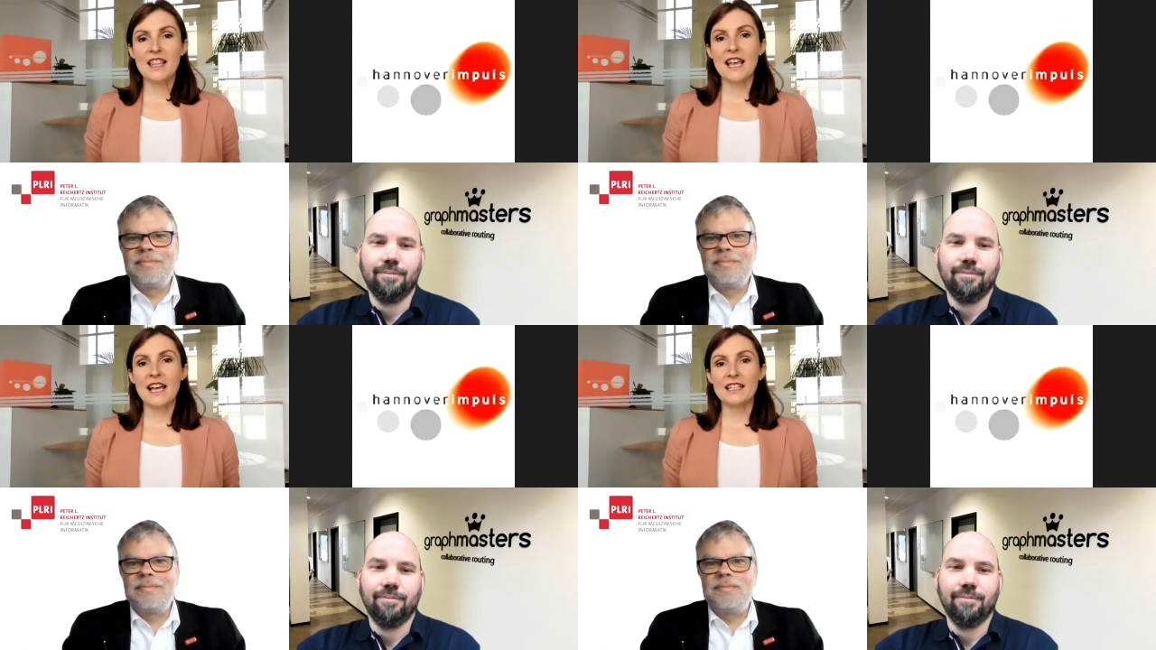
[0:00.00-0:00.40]

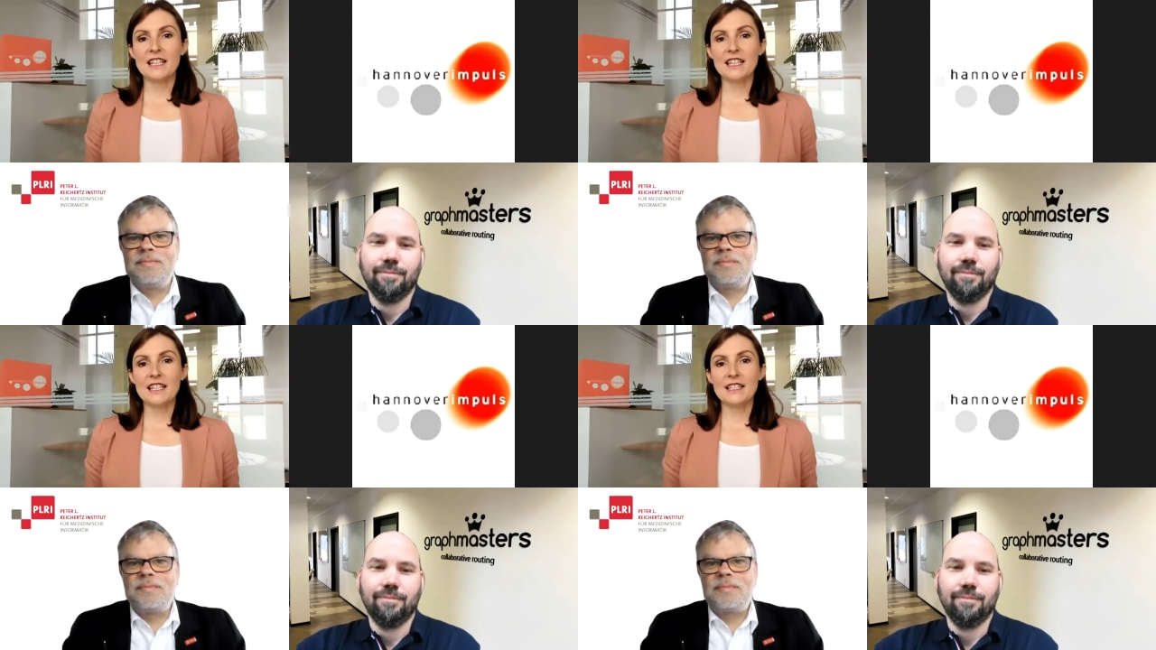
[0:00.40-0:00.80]
Speaker 1: that
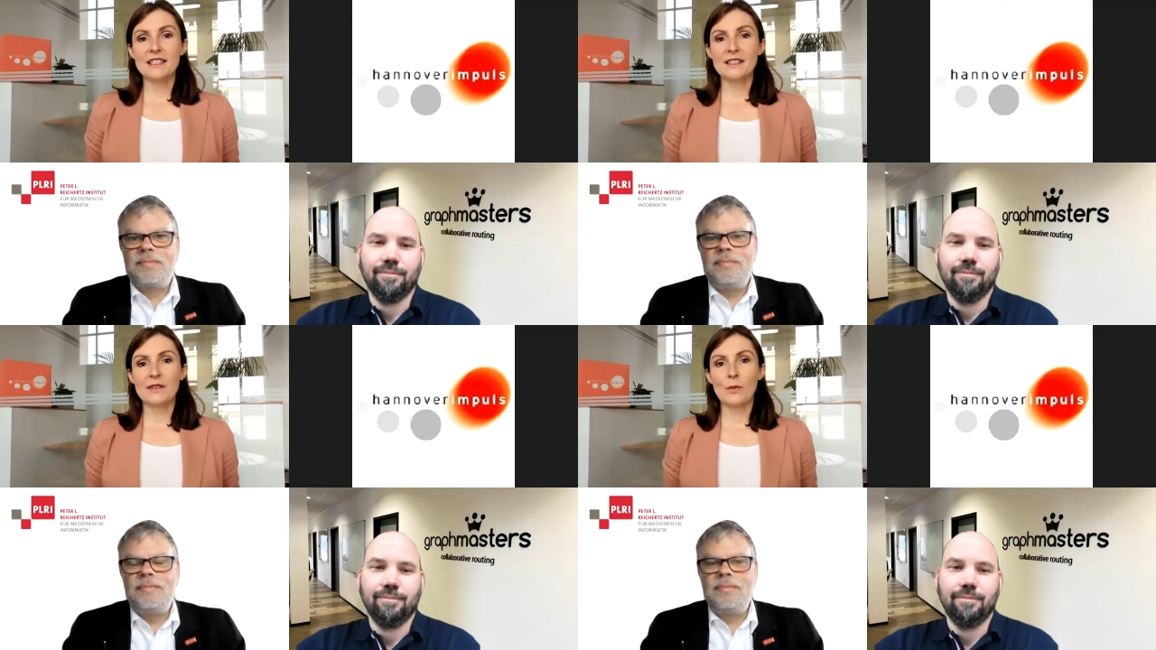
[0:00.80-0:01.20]

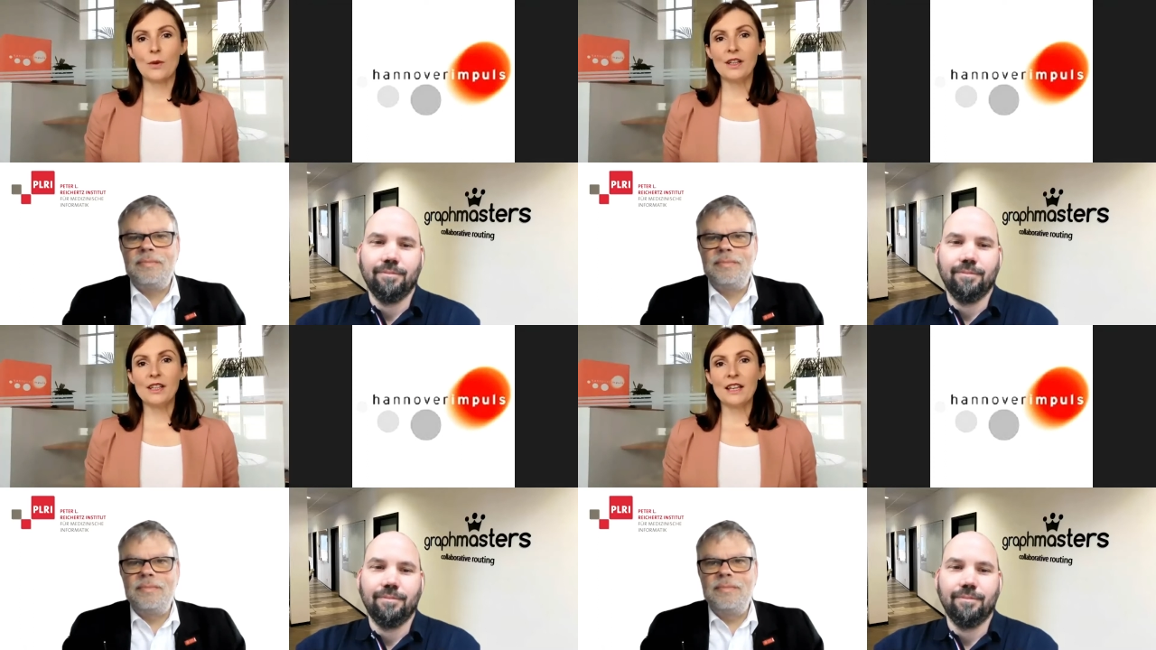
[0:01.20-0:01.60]
is
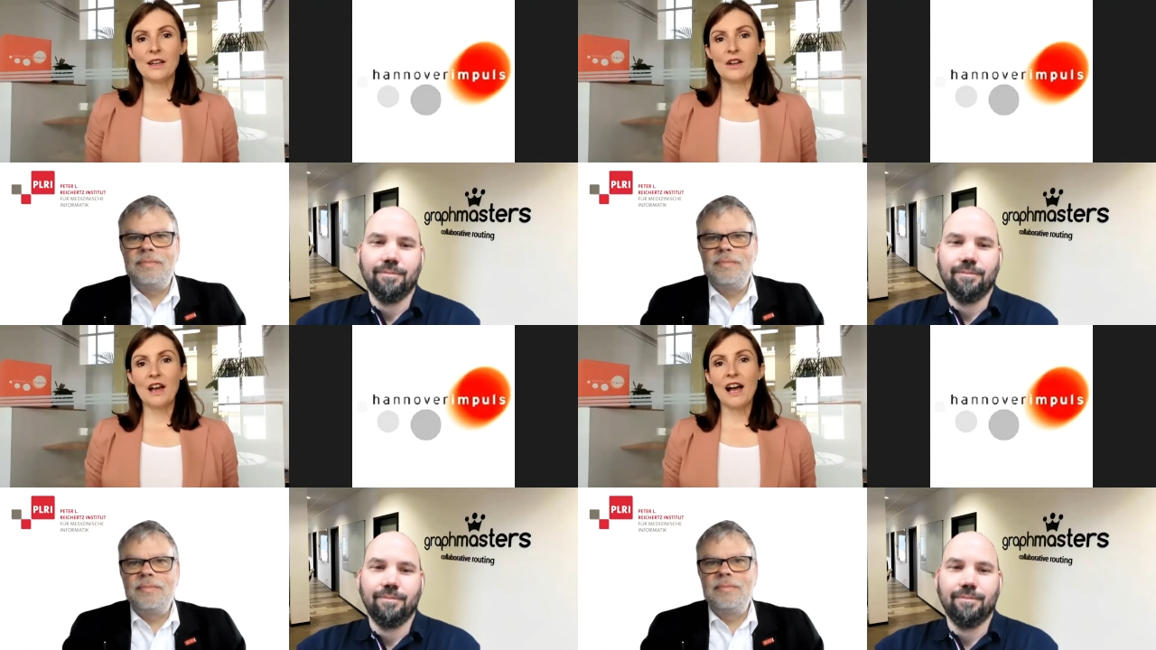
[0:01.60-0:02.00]

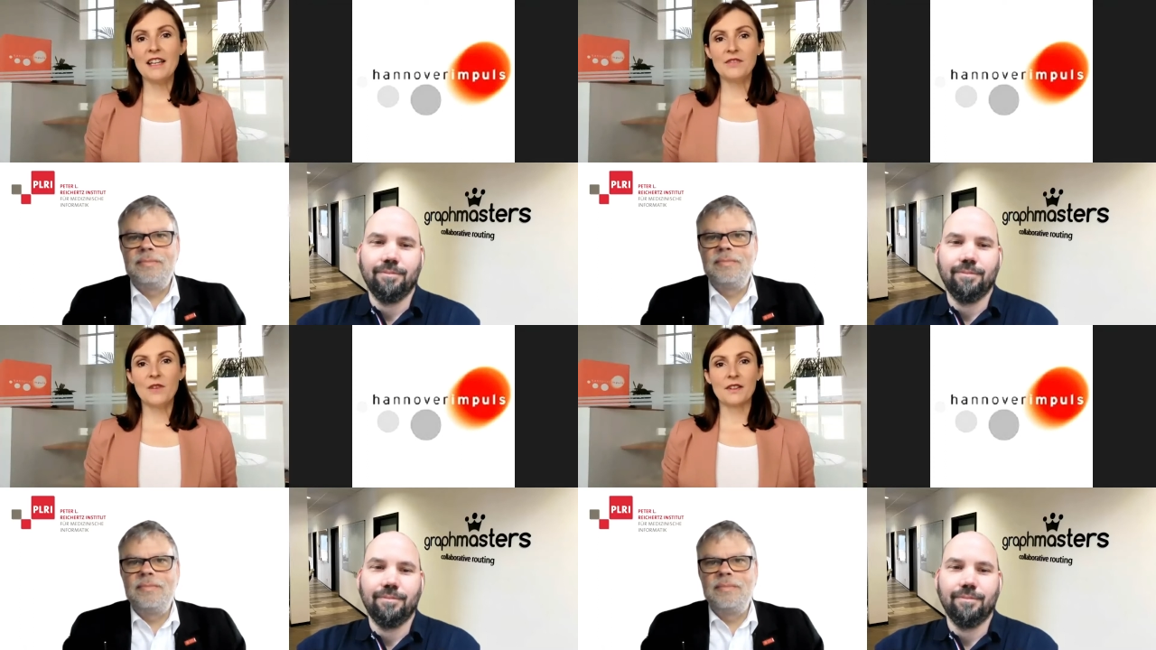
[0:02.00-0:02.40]
working on high
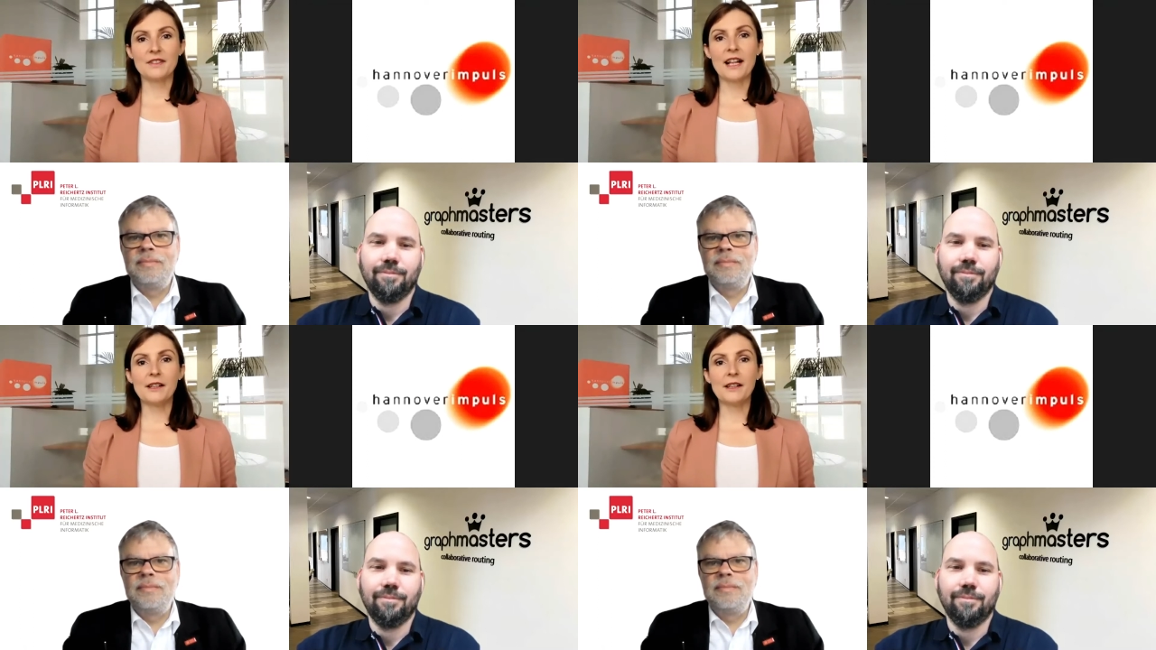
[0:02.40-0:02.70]
advanced